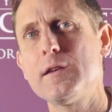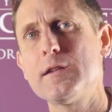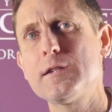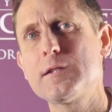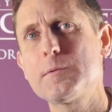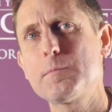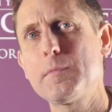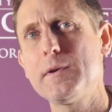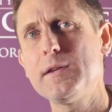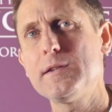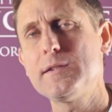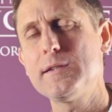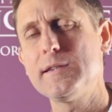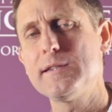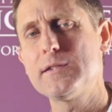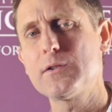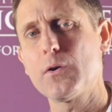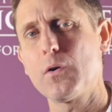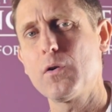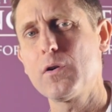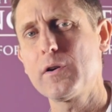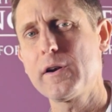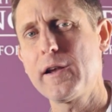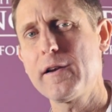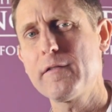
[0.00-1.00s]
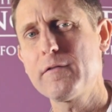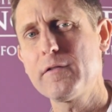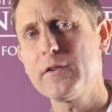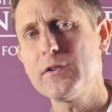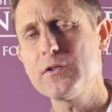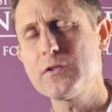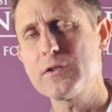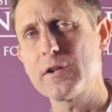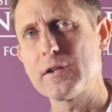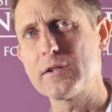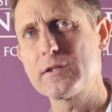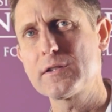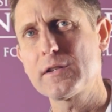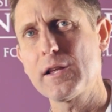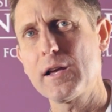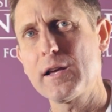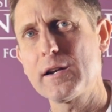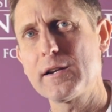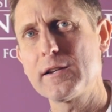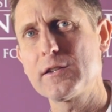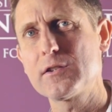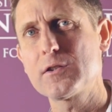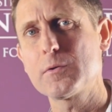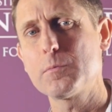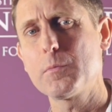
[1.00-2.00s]
Species on average are
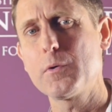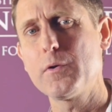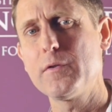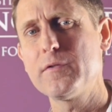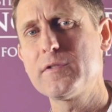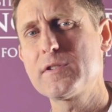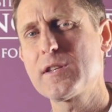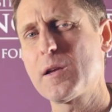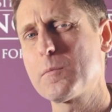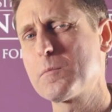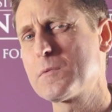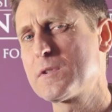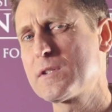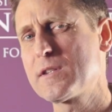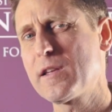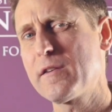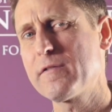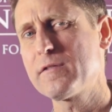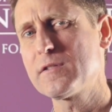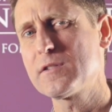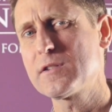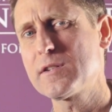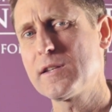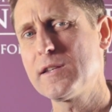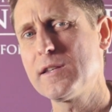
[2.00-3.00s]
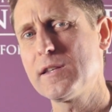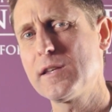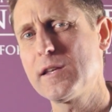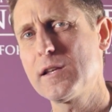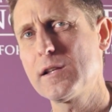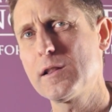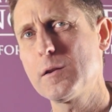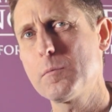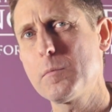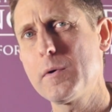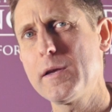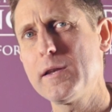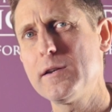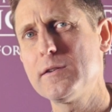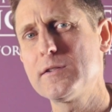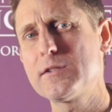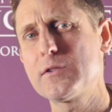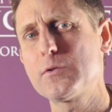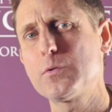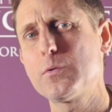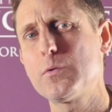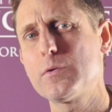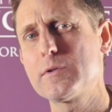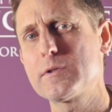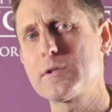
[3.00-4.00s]
starting to move some seventeen kilometres
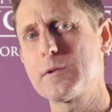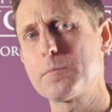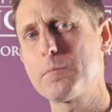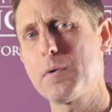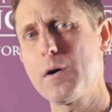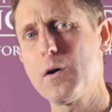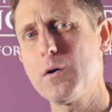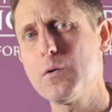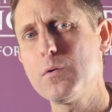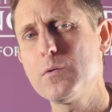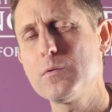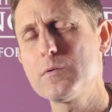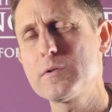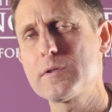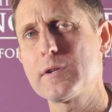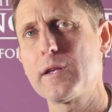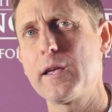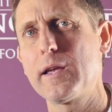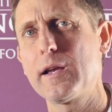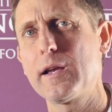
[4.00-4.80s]
towards the poles